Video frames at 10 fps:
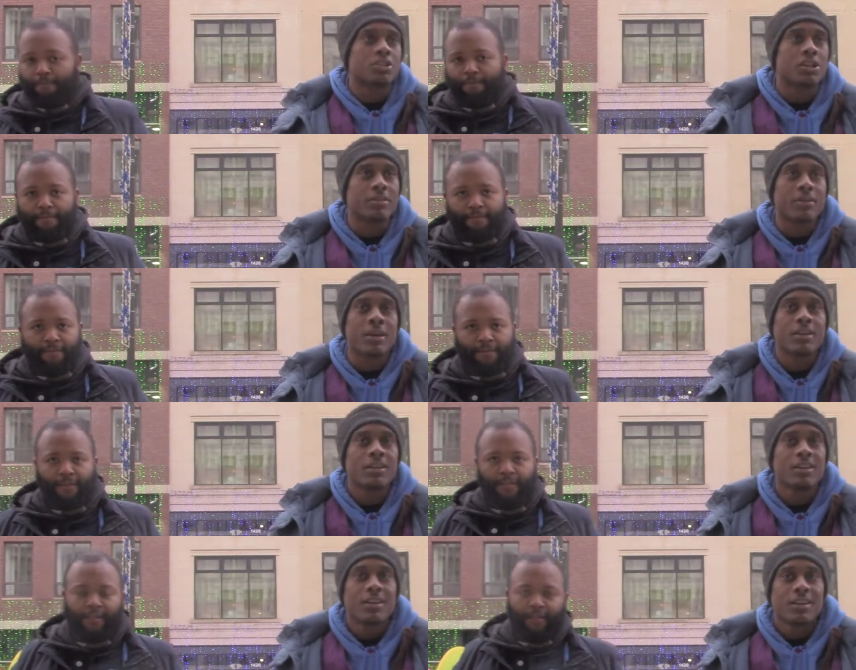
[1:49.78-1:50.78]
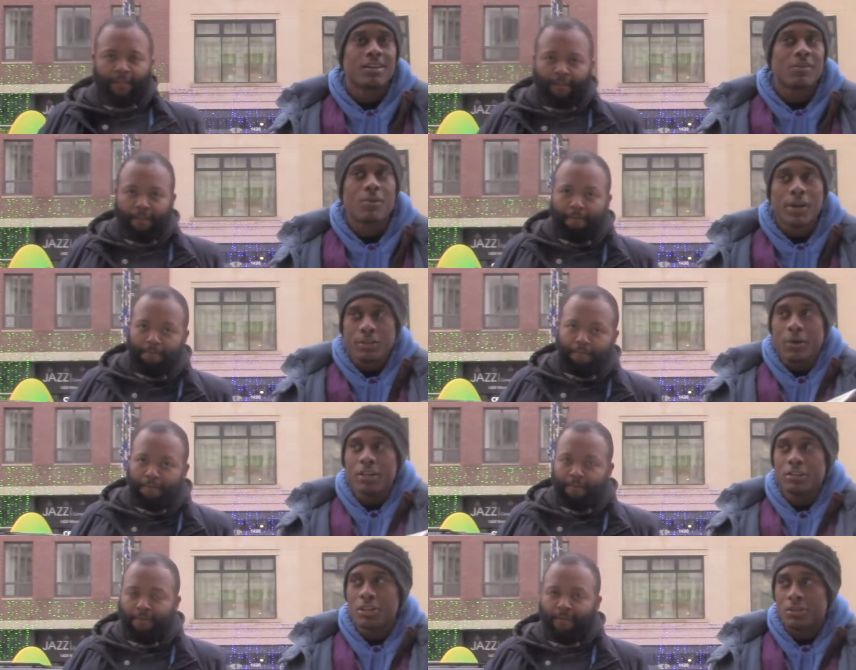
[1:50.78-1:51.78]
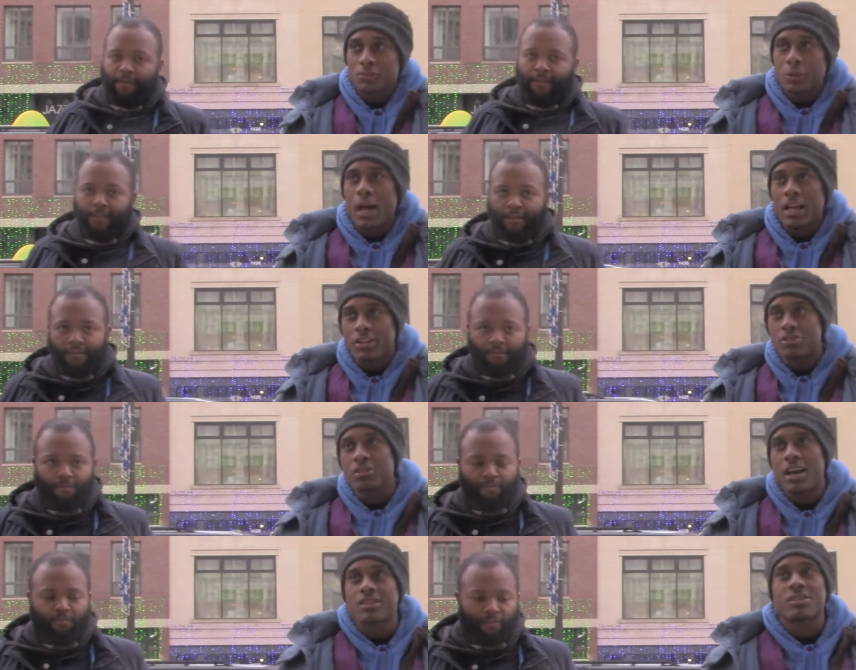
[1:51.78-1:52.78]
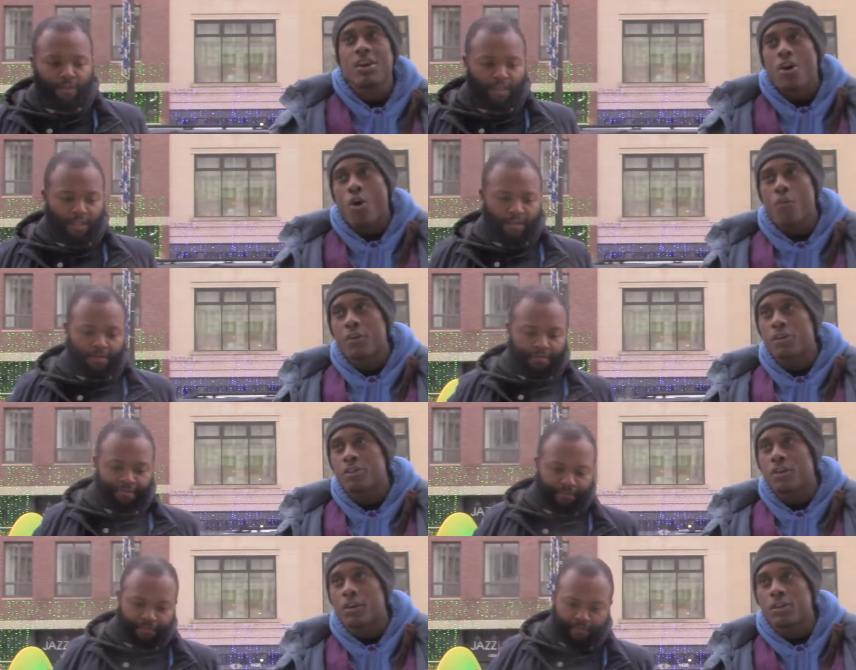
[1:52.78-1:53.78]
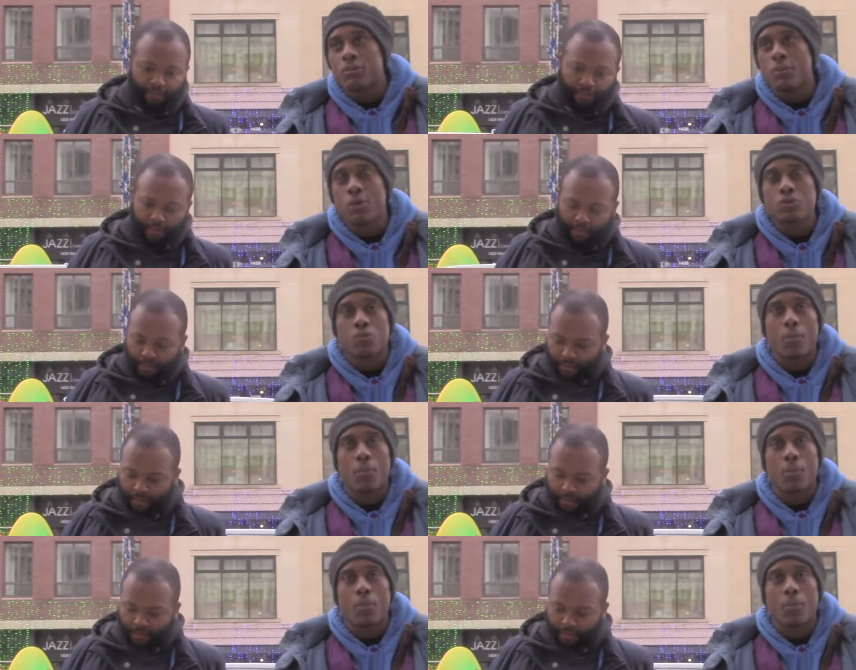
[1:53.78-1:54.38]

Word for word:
Speaker 1: Shit, man. Well, why, why you think we got Israelites over in the in the most